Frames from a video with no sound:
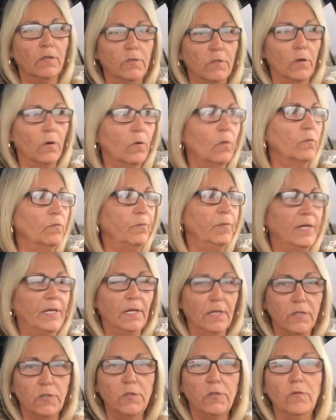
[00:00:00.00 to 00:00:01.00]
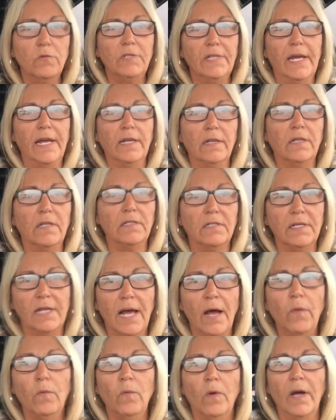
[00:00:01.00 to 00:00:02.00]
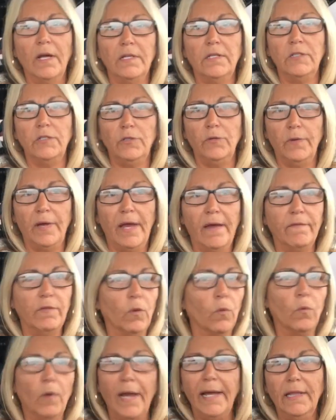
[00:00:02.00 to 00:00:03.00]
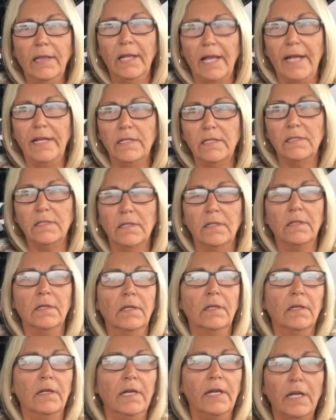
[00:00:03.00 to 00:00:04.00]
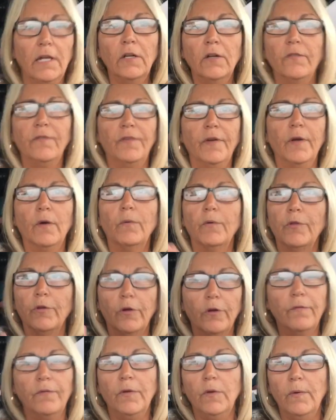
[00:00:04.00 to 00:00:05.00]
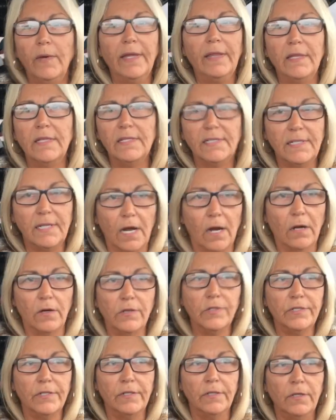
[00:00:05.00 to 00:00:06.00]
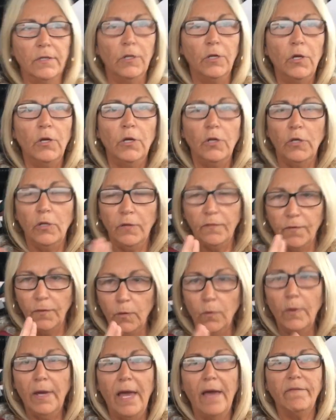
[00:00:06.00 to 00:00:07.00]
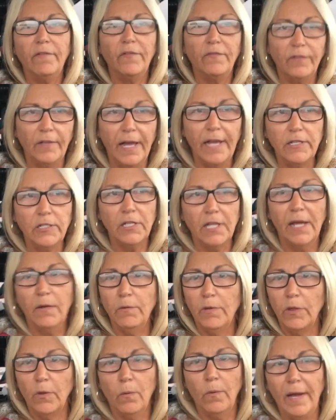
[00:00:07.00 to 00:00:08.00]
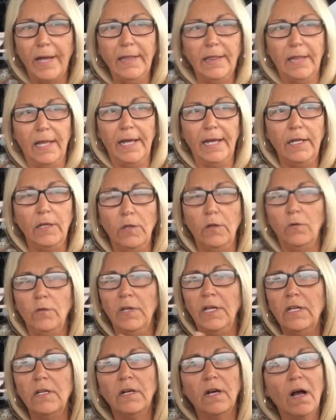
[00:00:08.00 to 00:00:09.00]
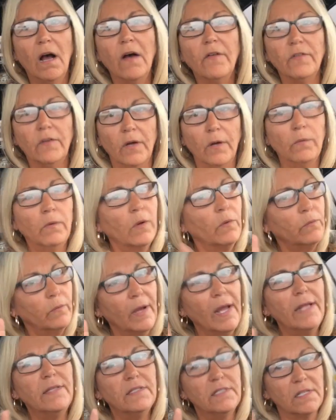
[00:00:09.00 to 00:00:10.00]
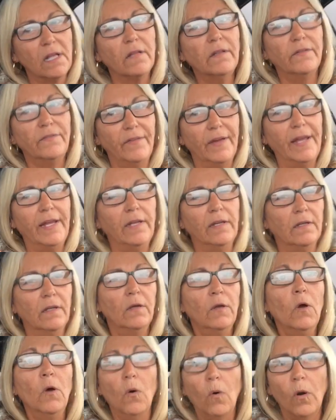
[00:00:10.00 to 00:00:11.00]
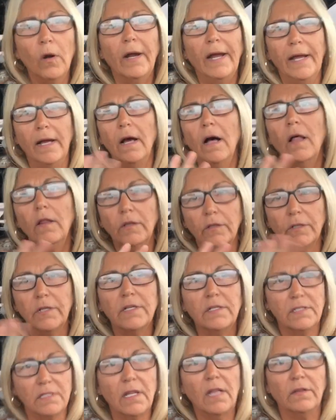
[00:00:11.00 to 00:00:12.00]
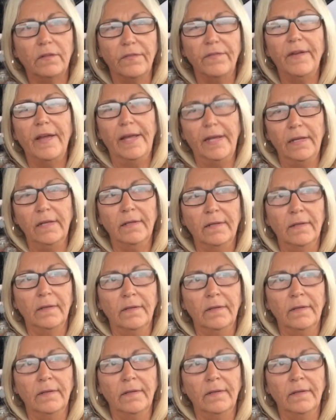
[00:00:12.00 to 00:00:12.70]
So because Susanne does not want to have the white lights interfere with her viewing the stars, if you have a flashlight with a white light, you need to cover it with red cellophane or a colored cellophane,